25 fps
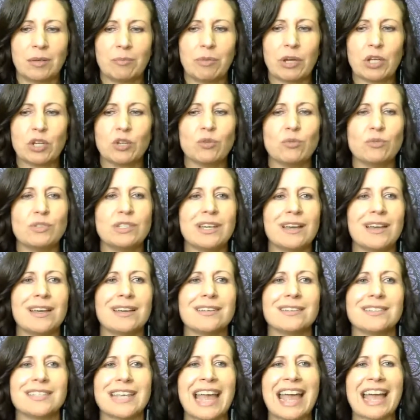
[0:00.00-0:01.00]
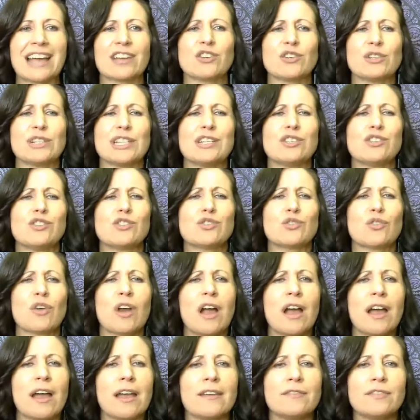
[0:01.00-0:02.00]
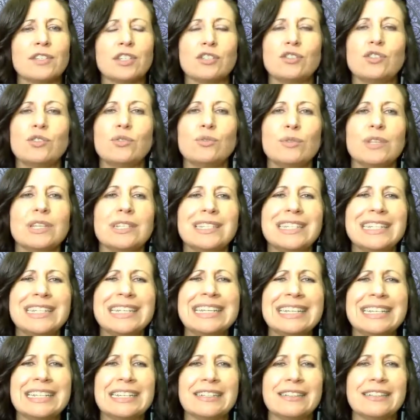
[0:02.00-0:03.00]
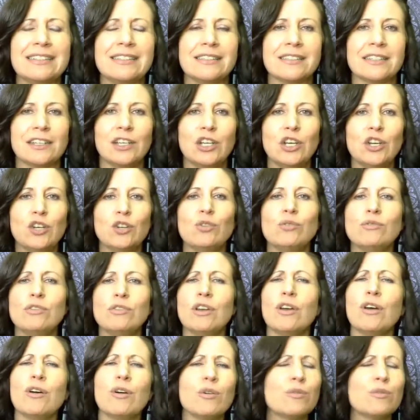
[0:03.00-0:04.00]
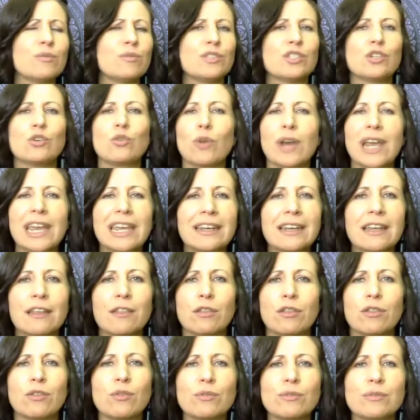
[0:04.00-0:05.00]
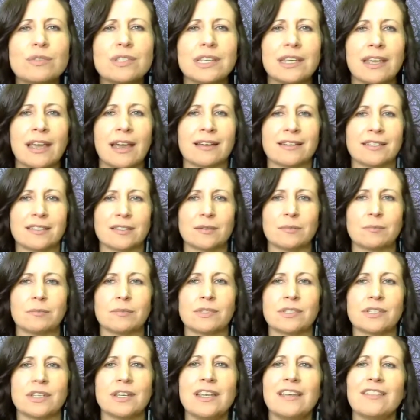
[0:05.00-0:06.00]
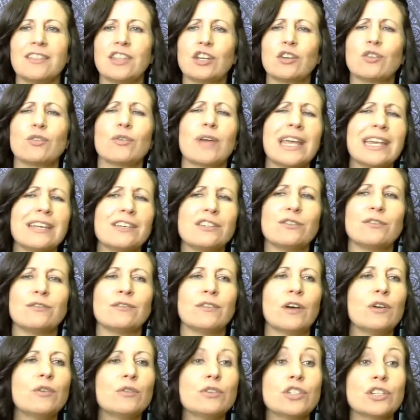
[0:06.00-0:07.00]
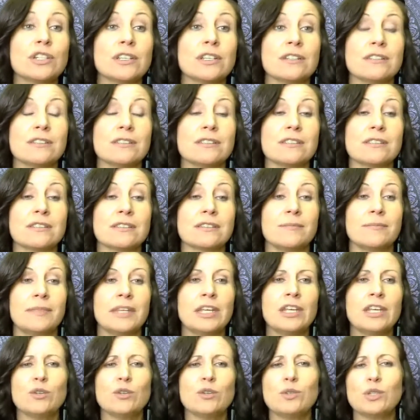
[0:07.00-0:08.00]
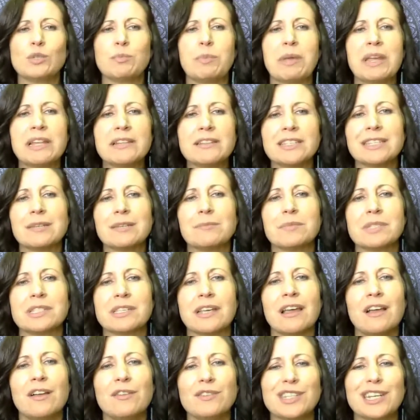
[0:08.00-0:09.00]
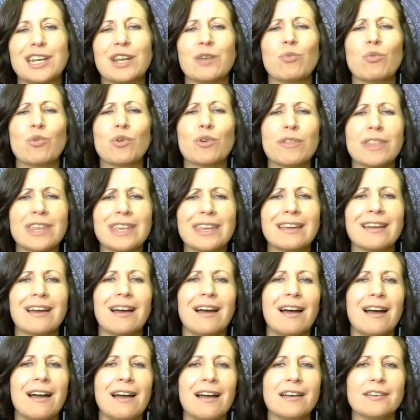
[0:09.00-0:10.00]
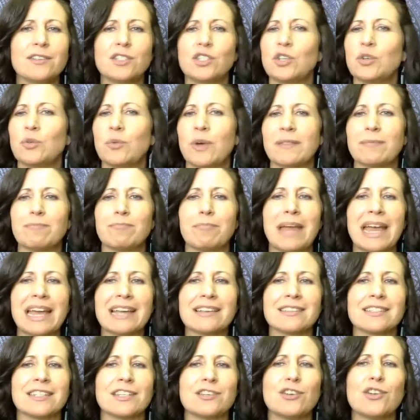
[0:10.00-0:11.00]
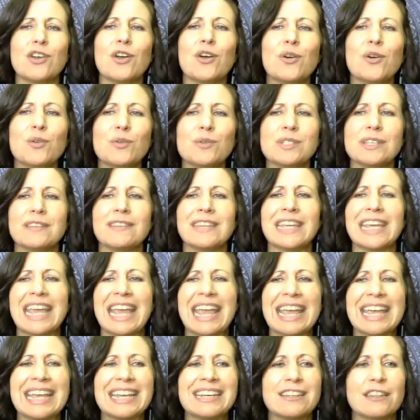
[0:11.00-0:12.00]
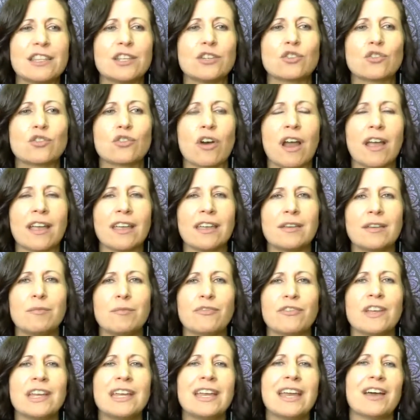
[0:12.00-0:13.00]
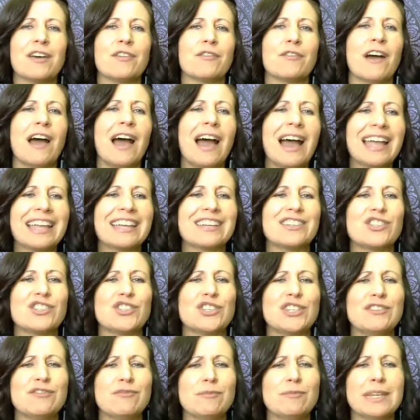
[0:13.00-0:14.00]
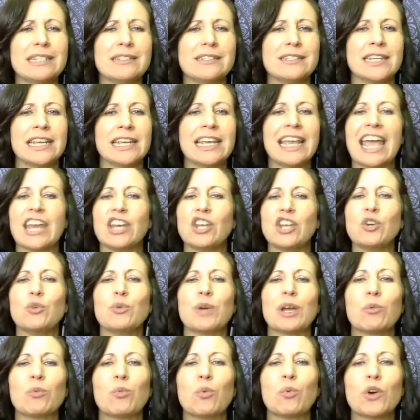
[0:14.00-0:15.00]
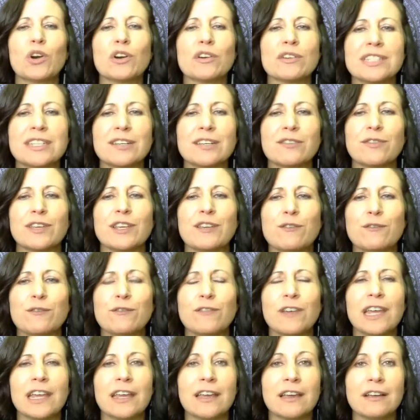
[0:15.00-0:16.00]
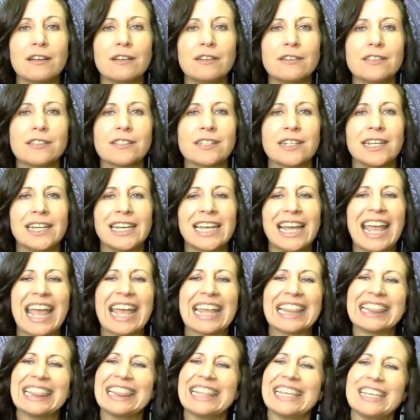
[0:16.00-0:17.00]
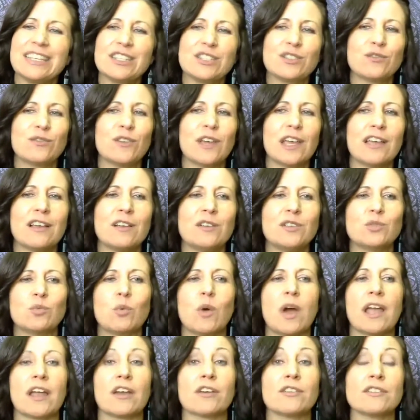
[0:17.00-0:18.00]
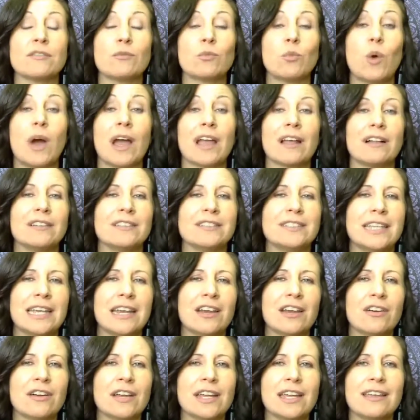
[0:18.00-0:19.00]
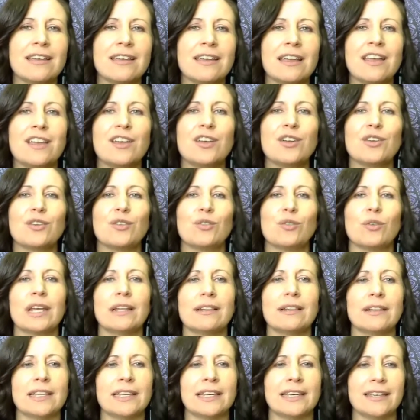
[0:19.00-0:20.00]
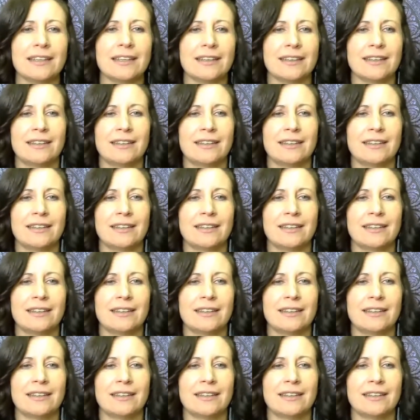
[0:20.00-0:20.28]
But who does actually strive to do the deeds, who knows great enthusiasms, the great devotions, who spends themselves in a worthy cause, who at best knows in the end the triumph of high achievement, and who at worst, if he fails, at least fails while daring greatly.